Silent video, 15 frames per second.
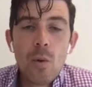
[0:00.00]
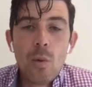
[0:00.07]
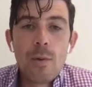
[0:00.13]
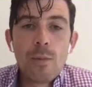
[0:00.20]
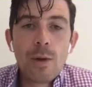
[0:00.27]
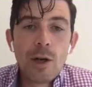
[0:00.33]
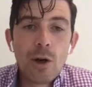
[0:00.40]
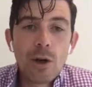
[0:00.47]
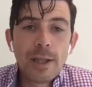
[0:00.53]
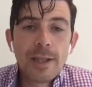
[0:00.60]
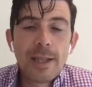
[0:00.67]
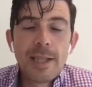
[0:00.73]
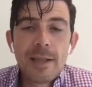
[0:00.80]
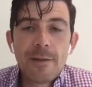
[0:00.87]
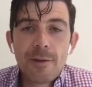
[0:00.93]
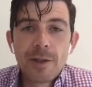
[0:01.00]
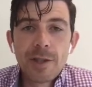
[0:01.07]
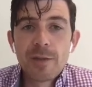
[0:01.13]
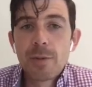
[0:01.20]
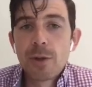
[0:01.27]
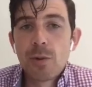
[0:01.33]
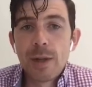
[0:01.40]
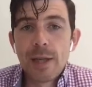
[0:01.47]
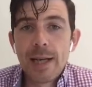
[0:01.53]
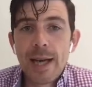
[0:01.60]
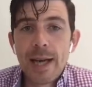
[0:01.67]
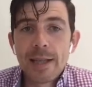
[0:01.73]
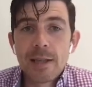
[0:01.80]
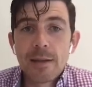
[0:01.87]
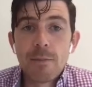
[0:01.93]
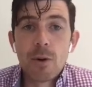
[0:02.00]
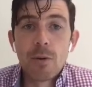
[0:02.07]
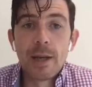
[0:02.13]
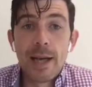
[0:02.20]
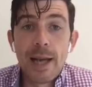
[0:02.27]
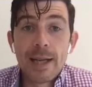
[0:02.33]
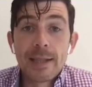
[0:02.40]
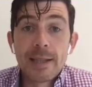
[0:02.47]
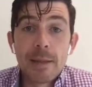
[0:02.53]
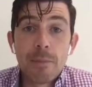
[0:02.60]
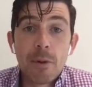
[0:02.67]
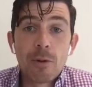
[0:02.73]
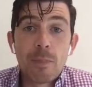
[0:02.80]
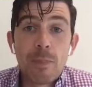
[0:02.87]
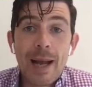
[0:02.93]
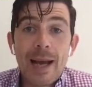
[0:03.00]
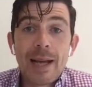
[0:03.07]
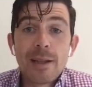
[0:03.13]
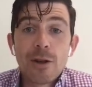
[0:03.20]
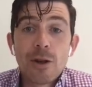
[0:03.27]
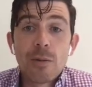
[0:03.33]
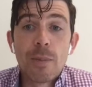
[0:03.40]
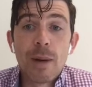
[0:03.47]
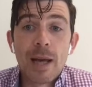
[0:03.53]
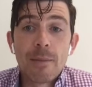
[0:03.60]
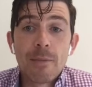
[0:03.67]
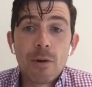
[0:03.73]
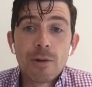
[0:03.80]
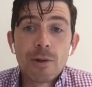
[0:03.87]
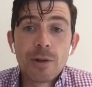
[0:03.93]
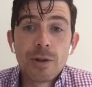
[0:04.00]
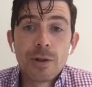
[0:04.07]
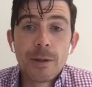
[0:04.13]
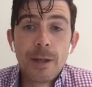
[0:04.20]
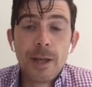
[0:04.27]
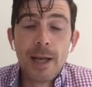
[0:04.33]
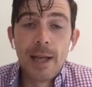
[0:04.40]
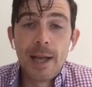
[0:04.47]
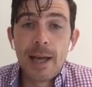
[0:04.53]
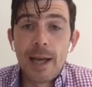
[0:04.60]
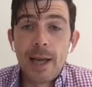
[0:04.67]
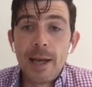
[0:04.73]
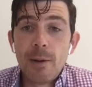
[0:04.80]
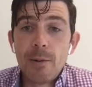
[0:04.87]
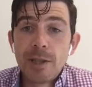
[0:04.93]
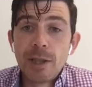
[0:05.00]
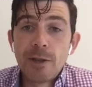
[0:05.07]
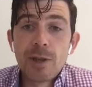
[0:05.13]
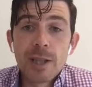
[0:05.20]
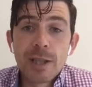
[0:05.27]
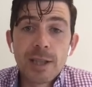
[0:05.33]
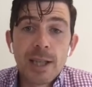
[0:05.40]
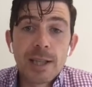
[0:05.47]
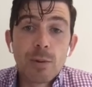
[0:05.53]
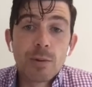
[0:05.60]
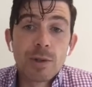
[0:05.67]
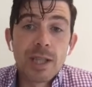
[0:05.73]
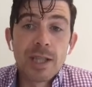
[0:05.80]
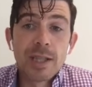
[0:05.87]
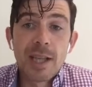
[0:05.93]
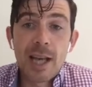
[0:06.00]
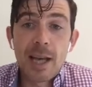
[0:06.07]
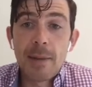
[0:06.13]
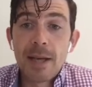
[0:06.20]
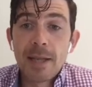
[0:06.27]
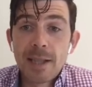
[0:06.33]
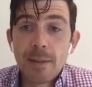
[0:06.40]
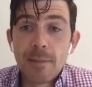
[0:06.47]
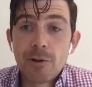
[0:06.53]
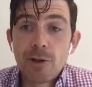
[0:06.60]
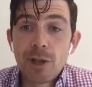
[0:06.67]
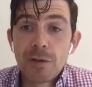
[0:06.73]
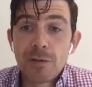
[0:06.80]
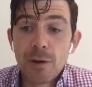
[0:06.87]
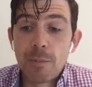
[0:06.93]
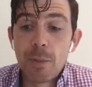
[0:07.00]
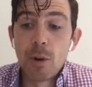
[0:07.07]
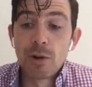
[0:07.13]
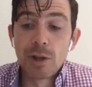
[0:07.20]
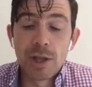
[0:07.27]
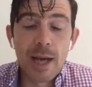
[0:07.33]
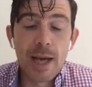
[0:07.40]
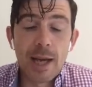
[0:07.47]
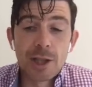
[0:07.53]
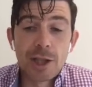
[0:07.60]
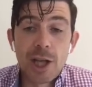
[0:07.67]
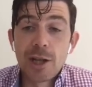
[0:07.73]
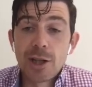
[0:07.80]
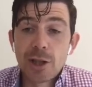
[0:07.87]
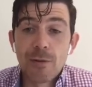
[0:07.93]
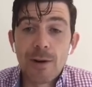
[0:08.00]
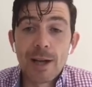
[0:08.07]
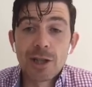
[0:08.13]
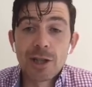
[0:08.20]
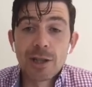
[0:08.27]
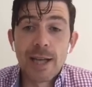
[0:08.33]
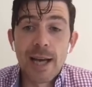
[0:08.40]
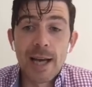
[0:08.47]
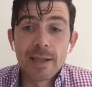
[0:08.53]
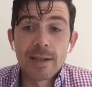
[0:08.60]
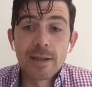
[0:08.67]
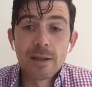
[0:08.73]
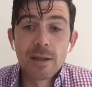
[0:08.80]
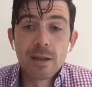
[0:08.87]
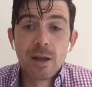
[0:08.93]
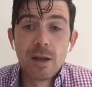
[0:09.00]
When we looked at the differences between legs in both planned and unplanned motions, it was interesting that there was the same asymmetries for both change direction tests.